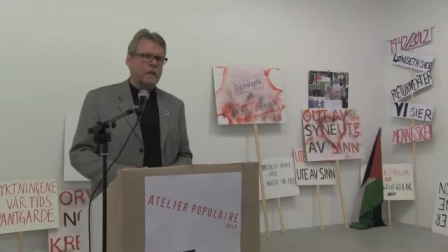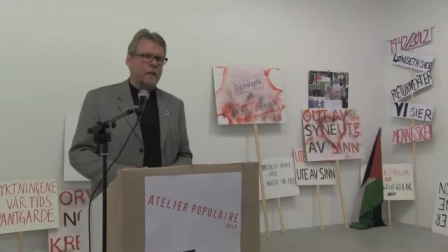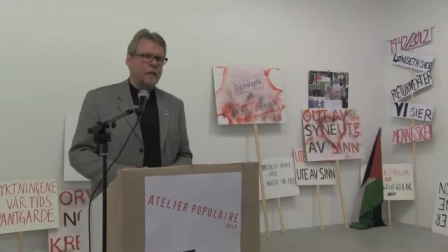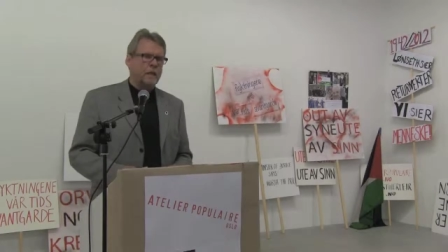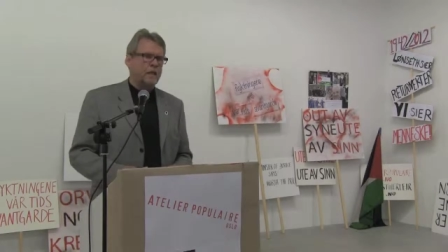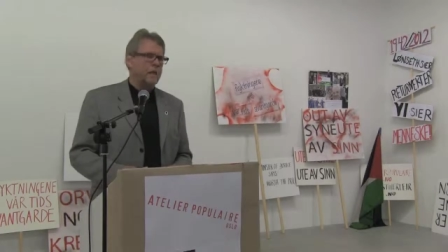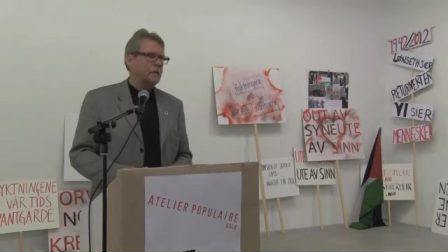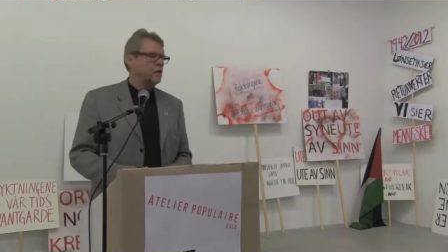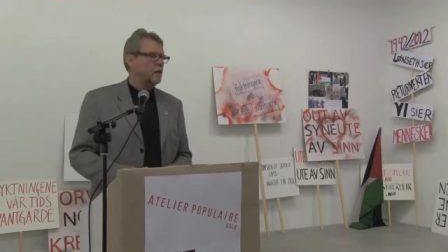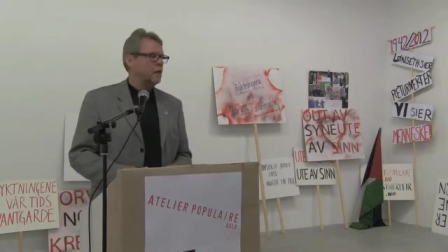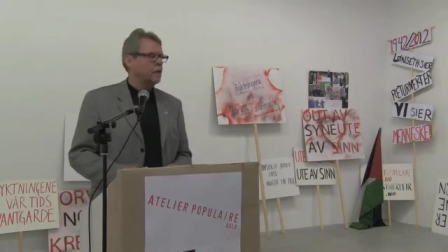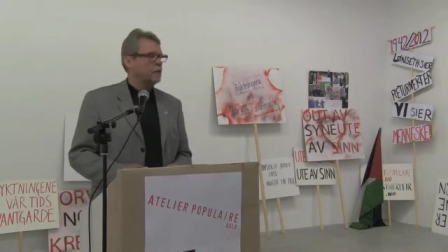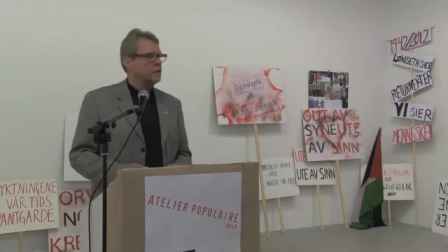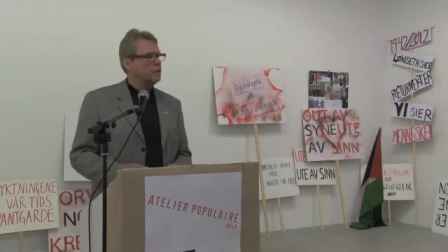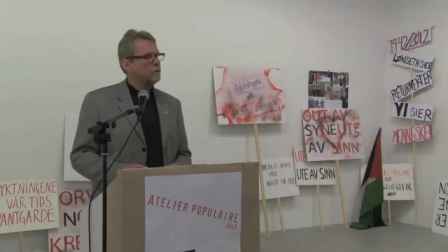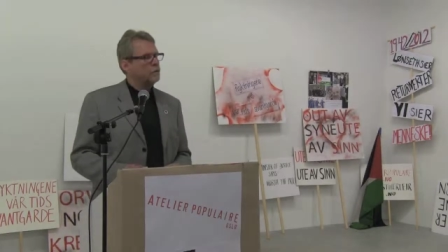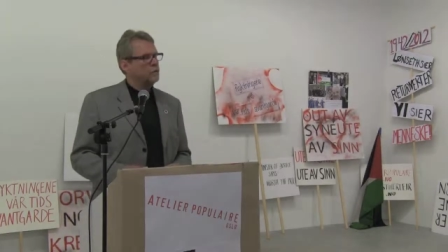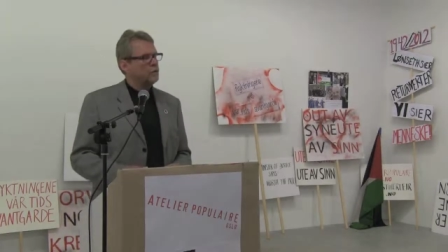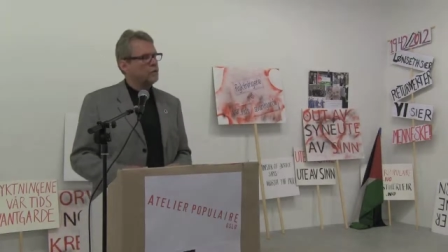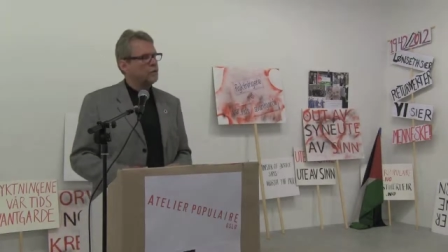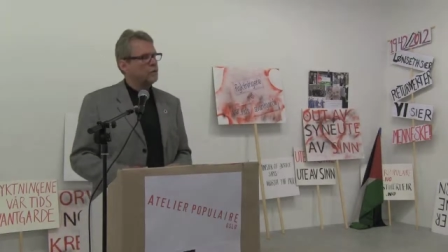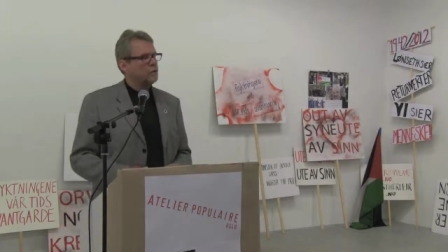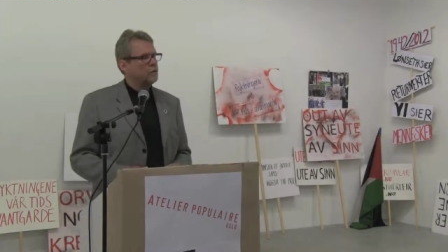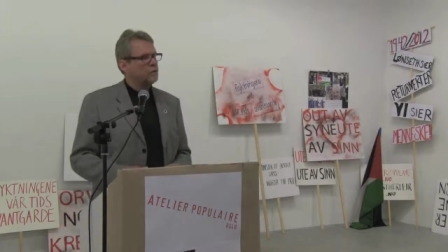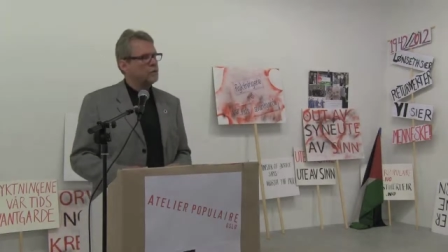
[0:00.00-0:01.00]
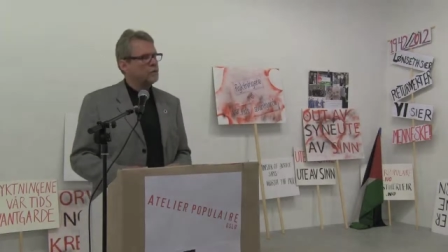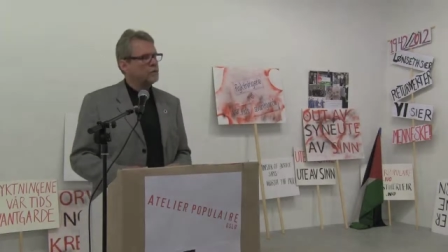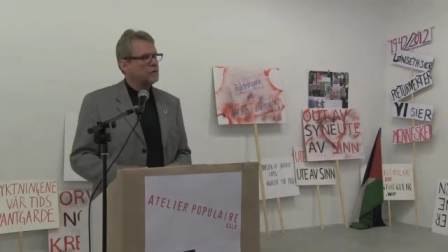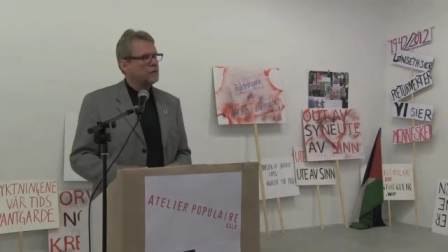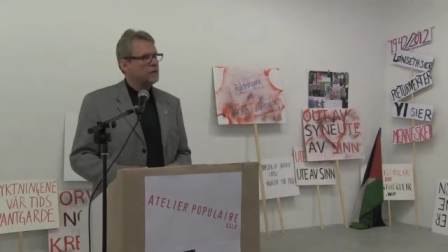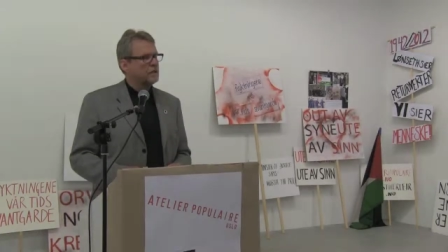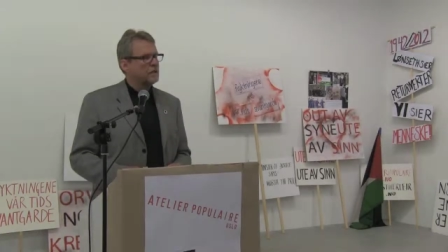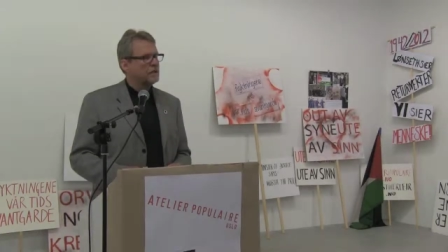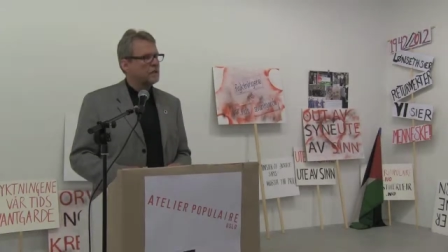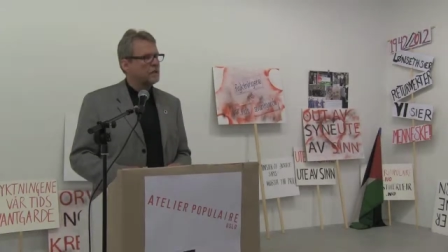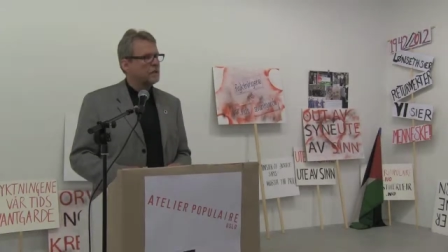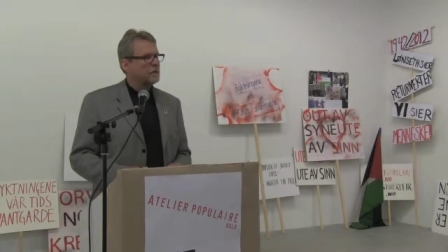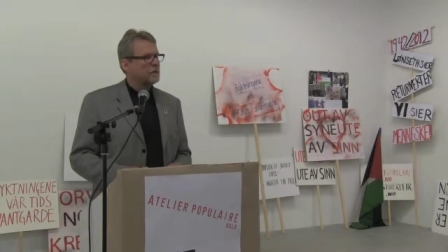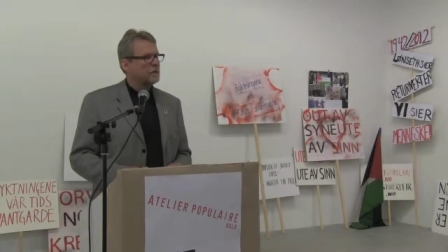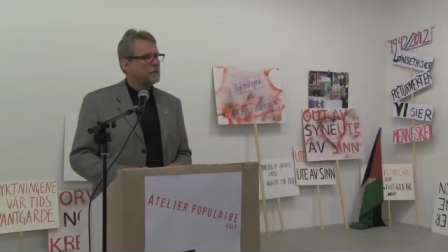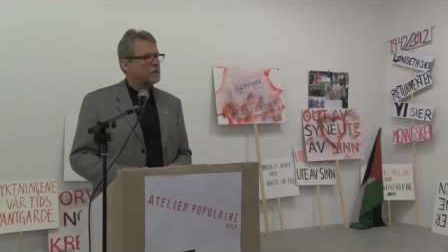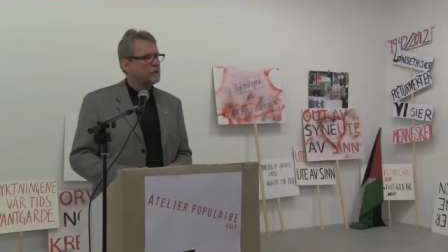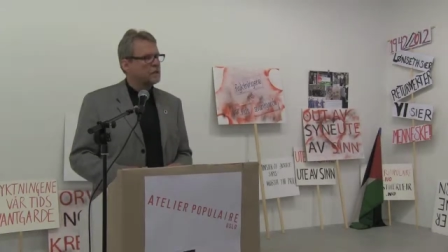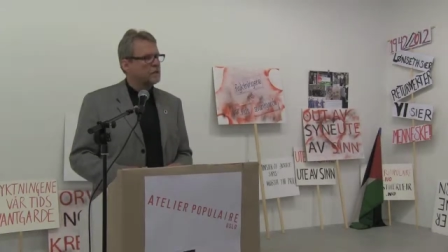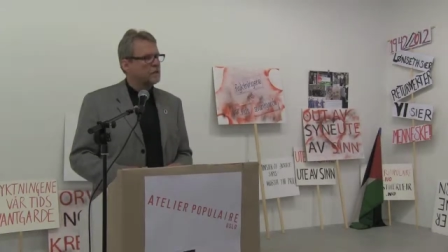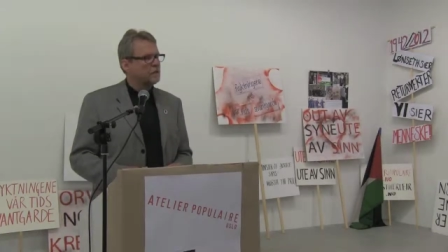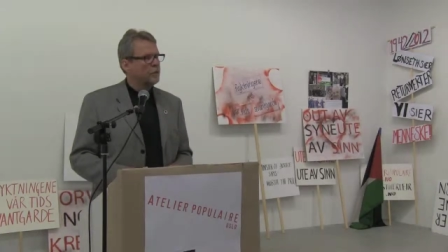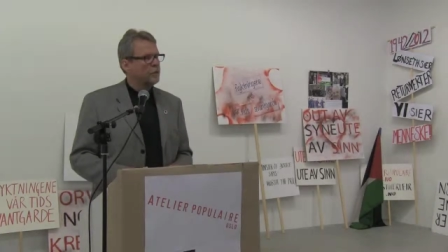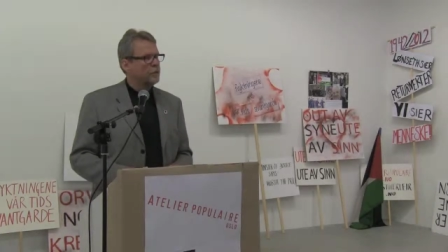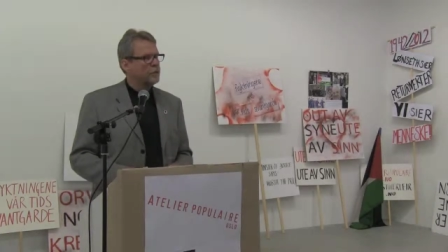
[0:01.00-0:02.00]
And you get yourself into a
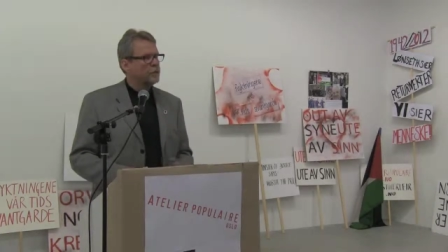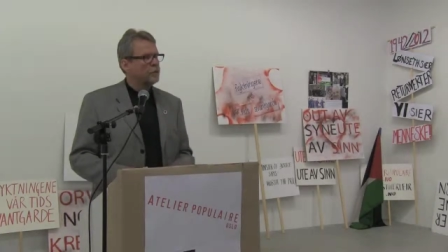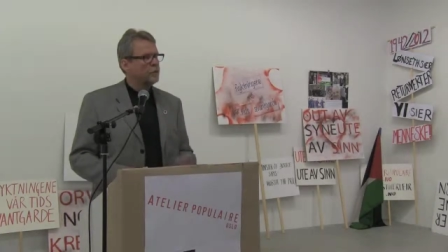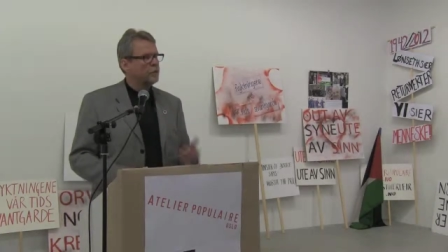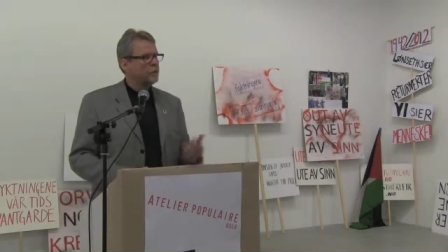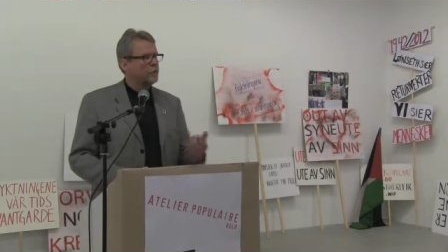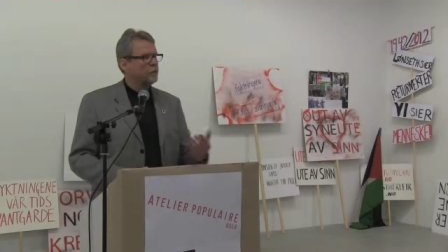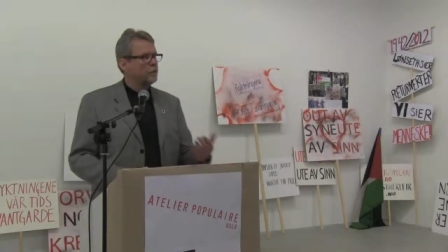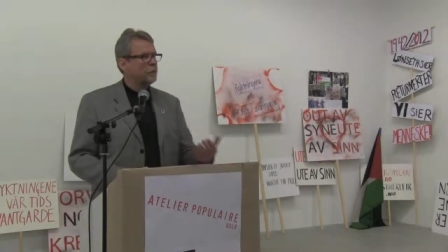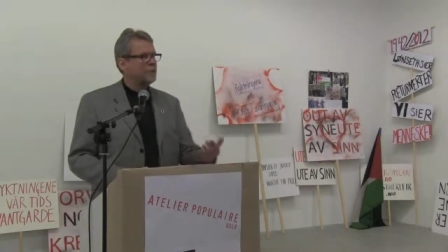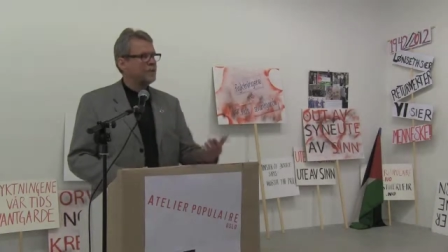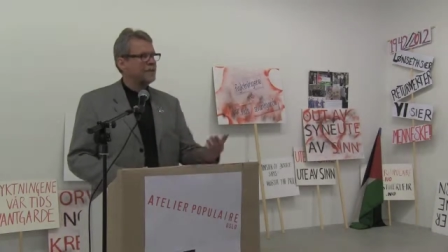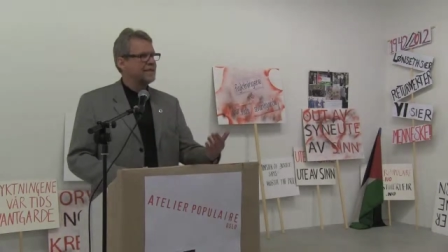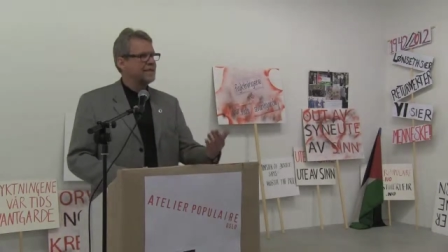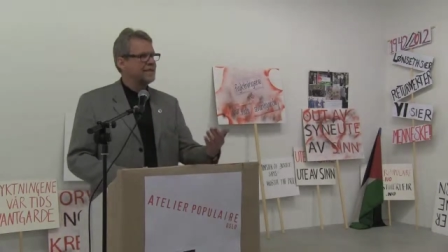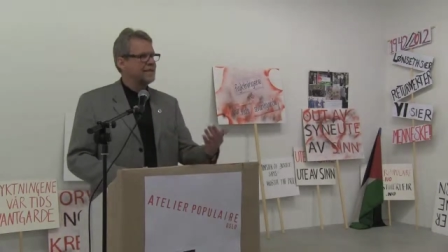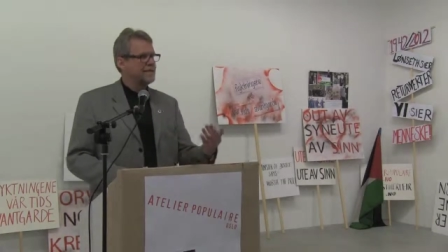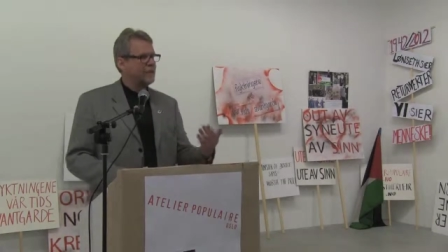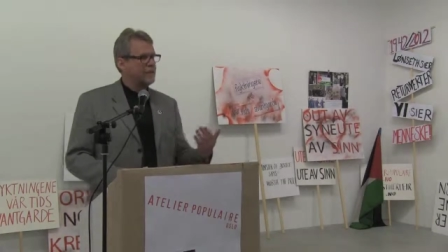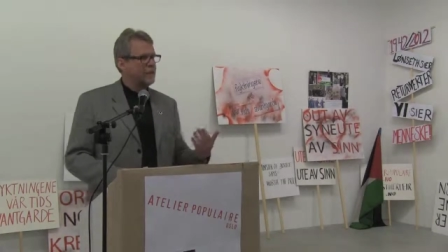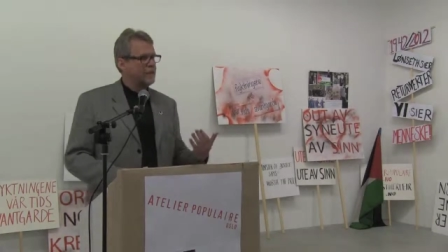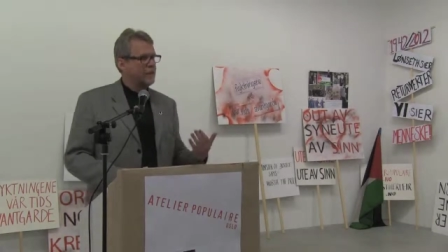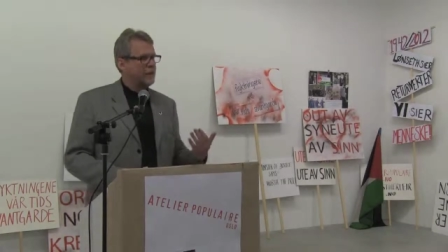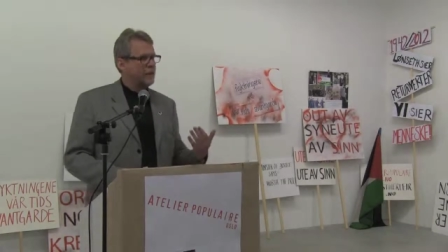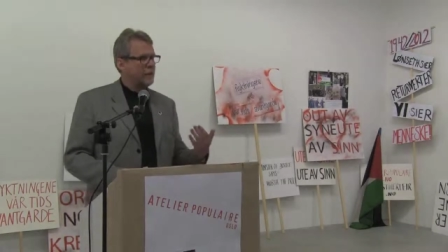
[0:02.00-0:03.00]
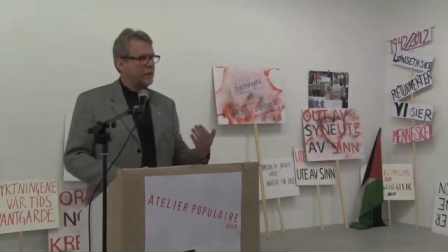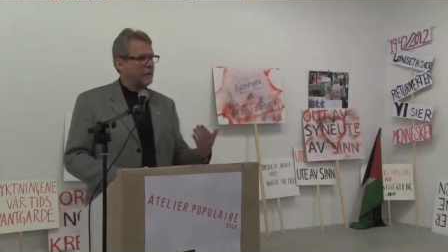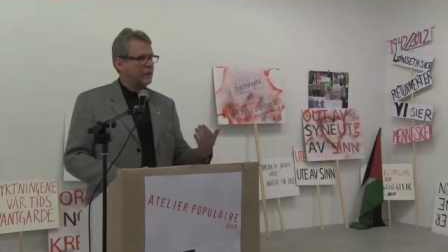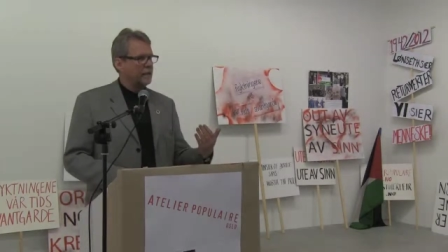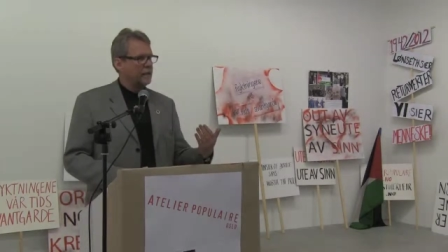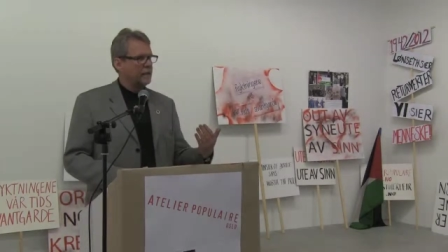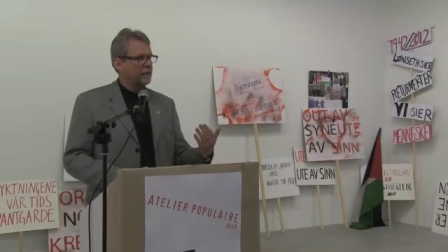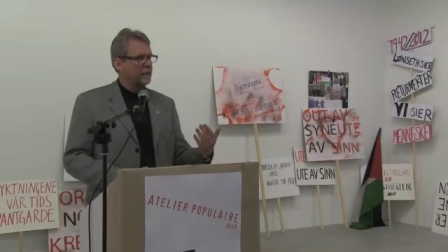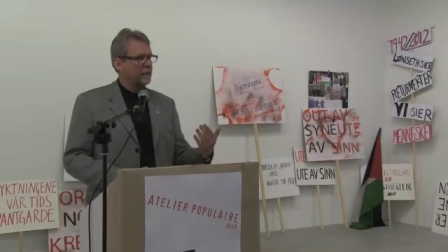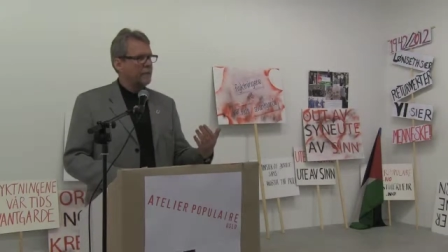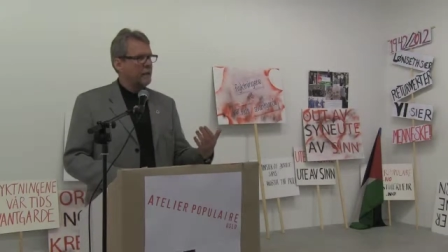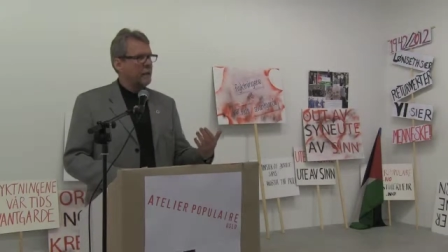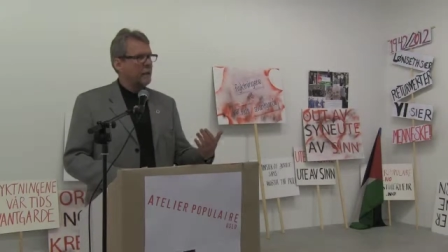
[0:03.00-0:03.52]
situation where you can send back